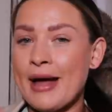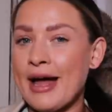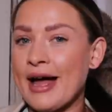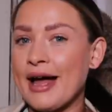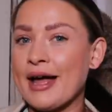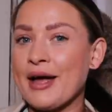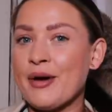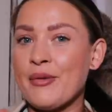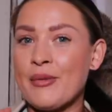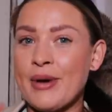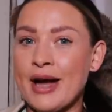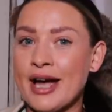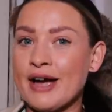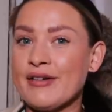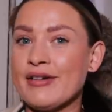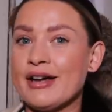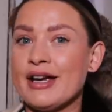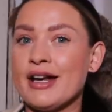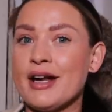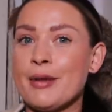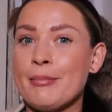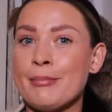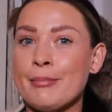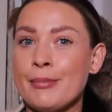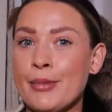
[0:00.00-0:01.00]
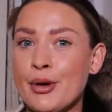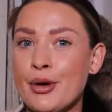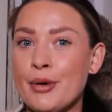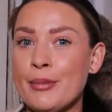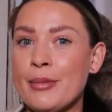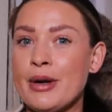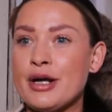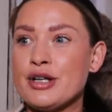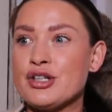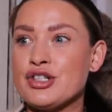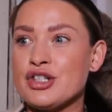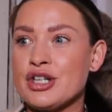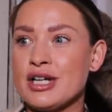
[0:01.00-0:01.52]
I wearing
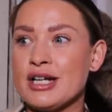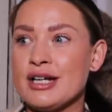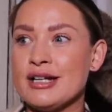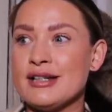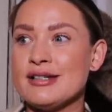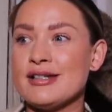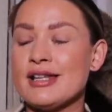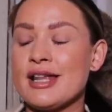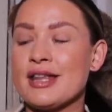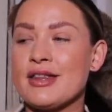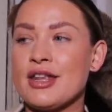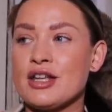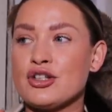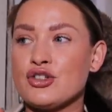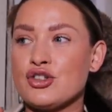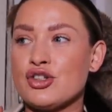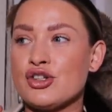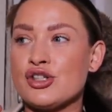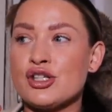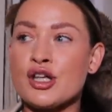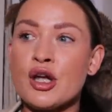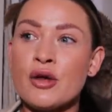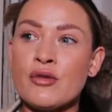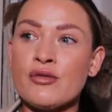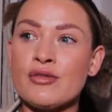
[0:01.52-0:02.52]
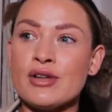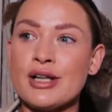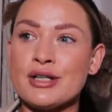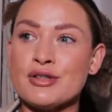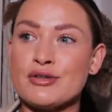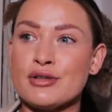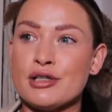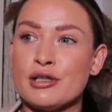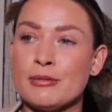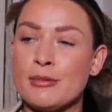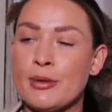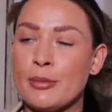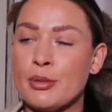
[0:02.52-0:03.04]
mum jeans. Like, they're just so
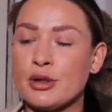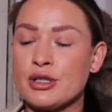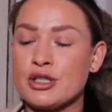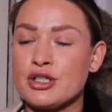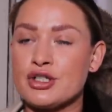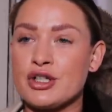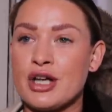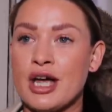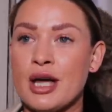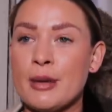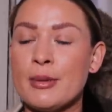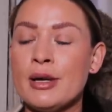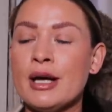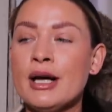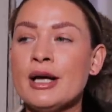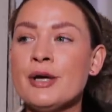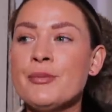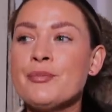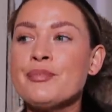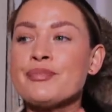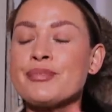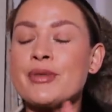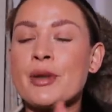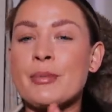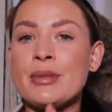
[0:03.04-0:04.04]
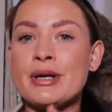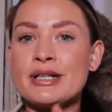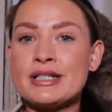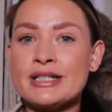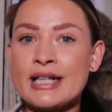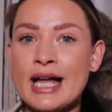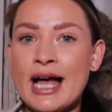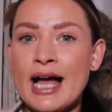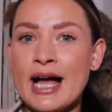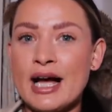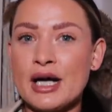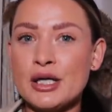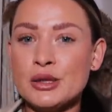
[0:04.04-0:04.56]
unflattering on my body shape. But
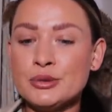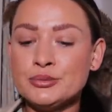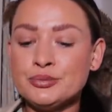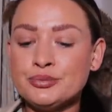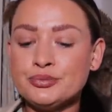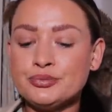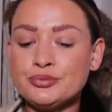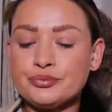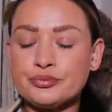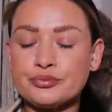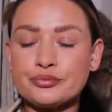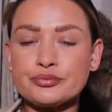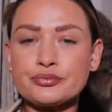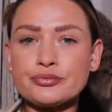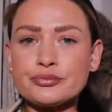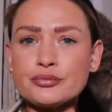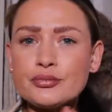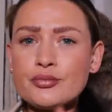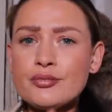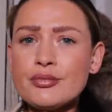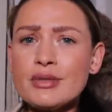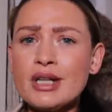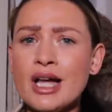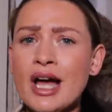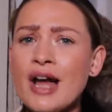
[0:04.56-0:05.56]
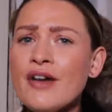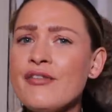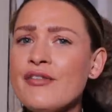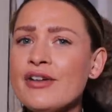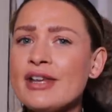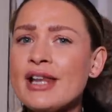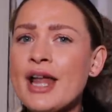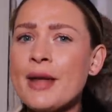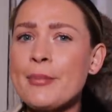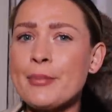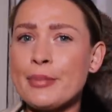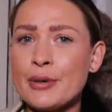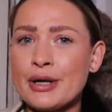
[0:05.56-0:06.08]
now I
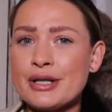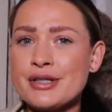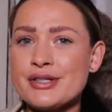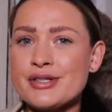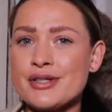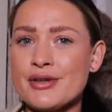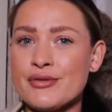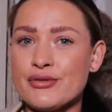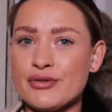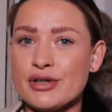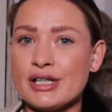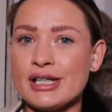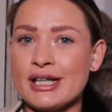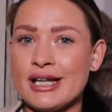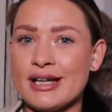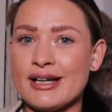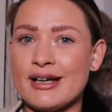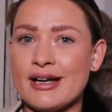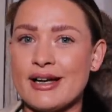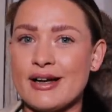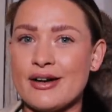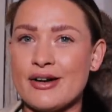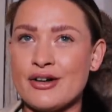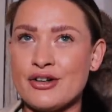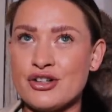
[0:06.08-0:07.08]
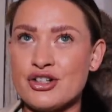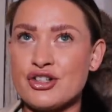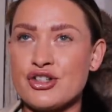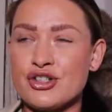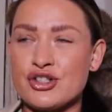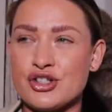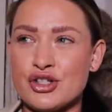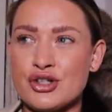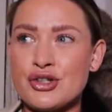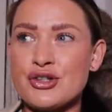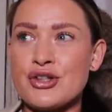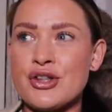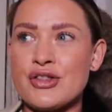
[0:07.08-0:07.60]
feel like brands have really
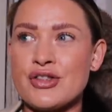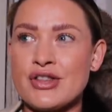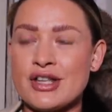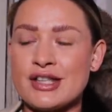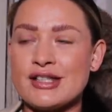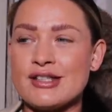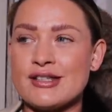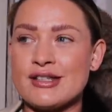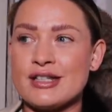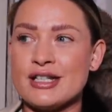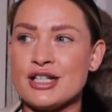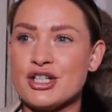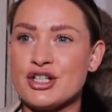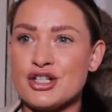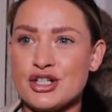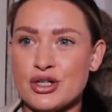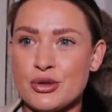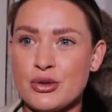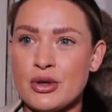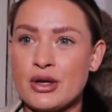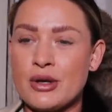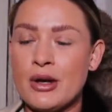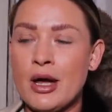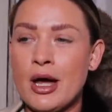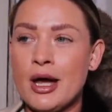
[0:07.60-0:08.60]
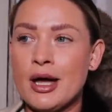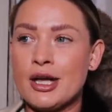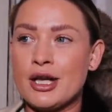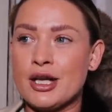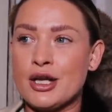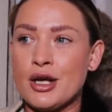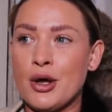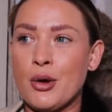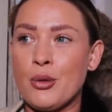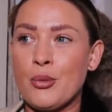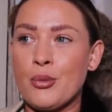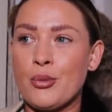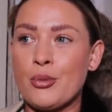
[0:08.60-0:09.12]
understood that this is an issue that, you
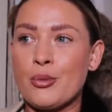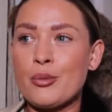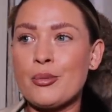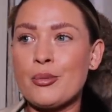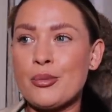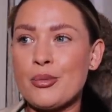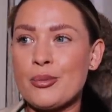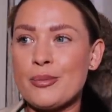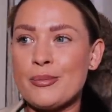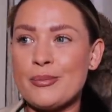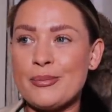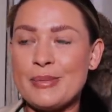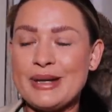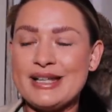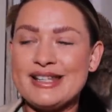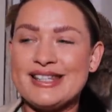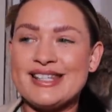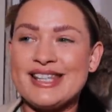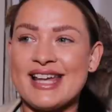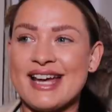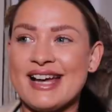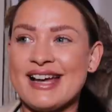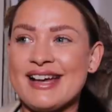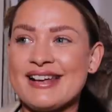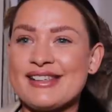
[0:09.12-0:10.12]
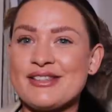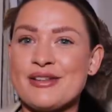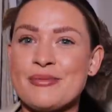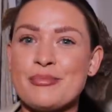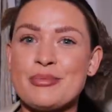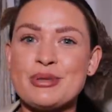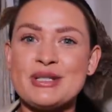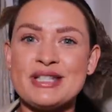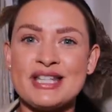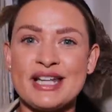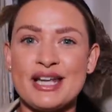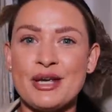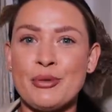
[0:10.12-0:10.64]
know, mid-size and
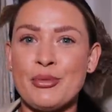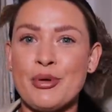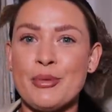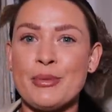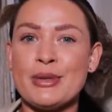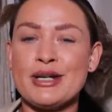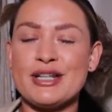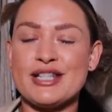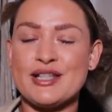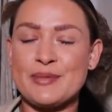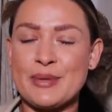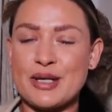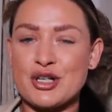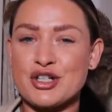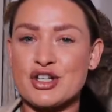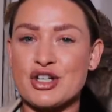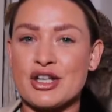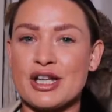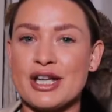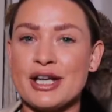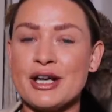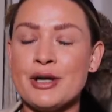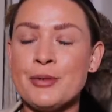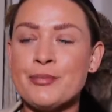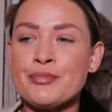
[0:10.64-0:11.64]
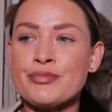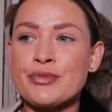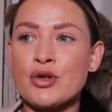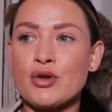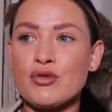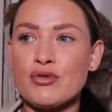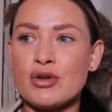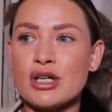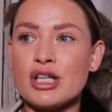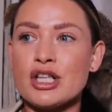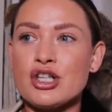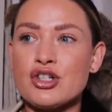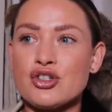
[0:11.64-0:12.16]
petite women especially
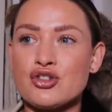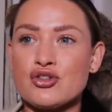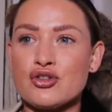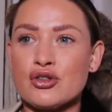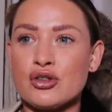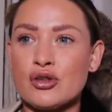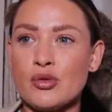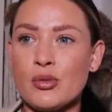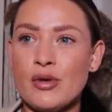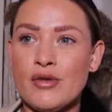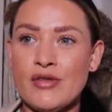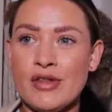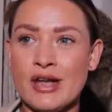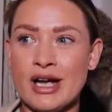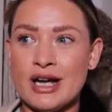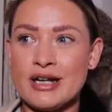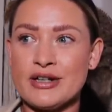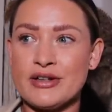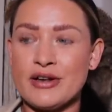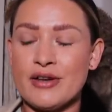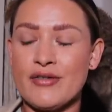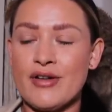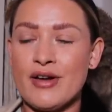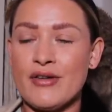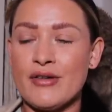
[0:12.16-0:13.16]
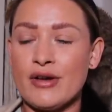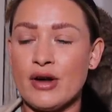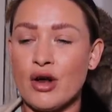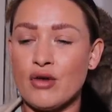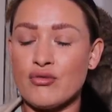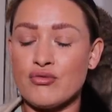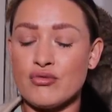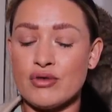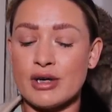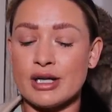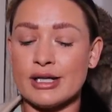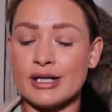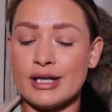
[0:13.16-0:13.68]
really struggle with, the idea of having a
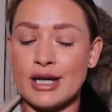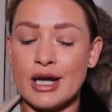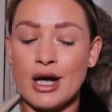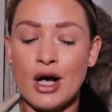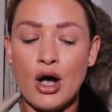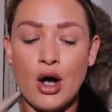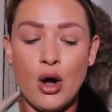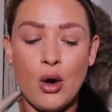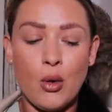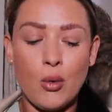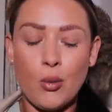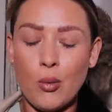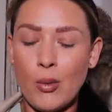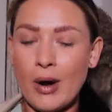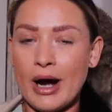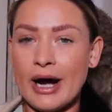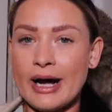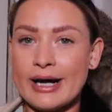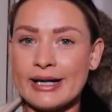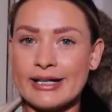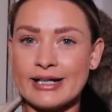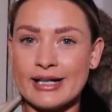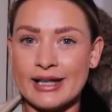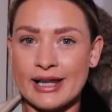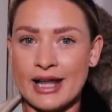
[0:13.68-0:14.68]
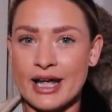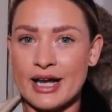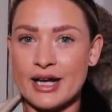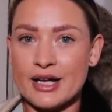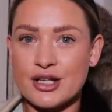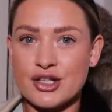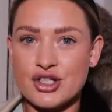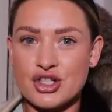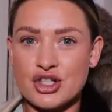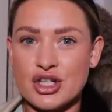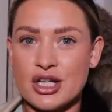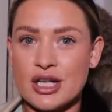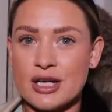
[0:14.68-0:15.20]
really wide
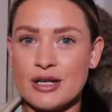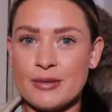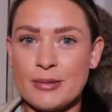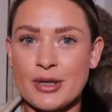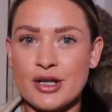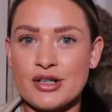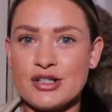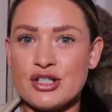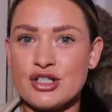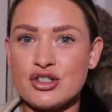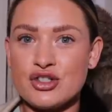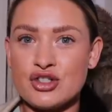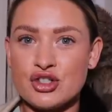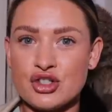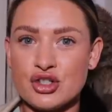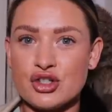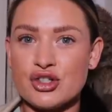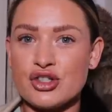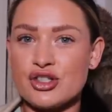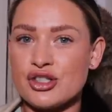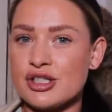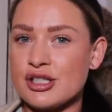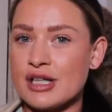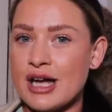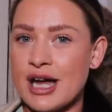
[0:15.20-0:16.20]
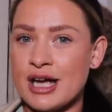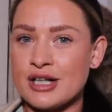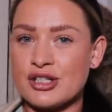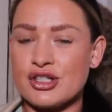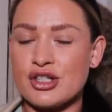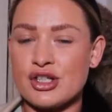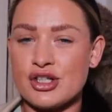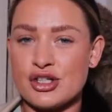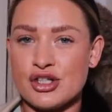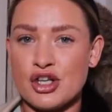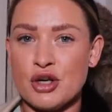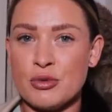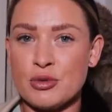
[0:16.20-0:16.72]
leg jean, because it just
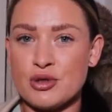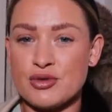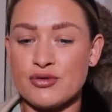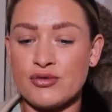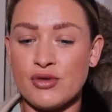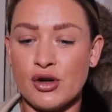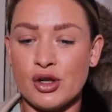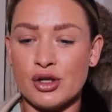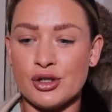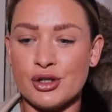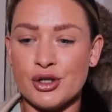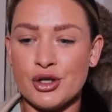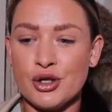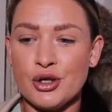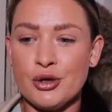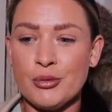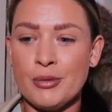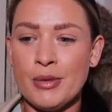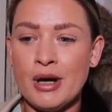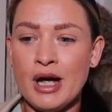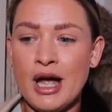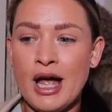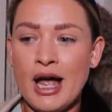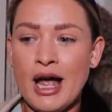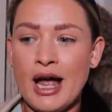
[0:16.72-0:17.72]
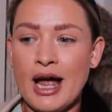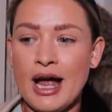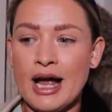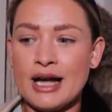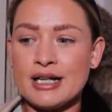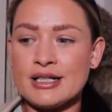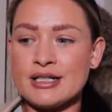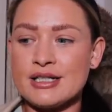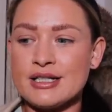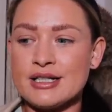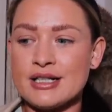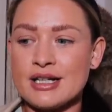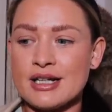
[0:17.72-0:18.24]
adds so much volume
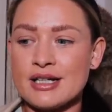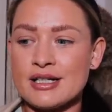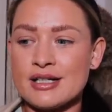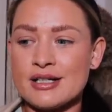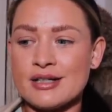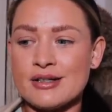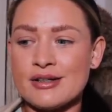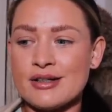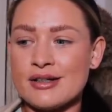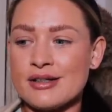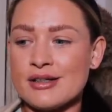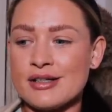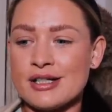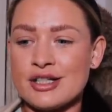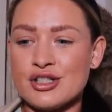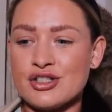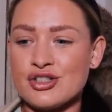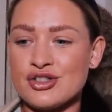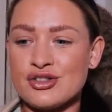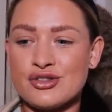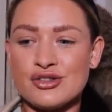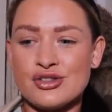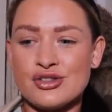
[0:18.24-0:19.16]
and it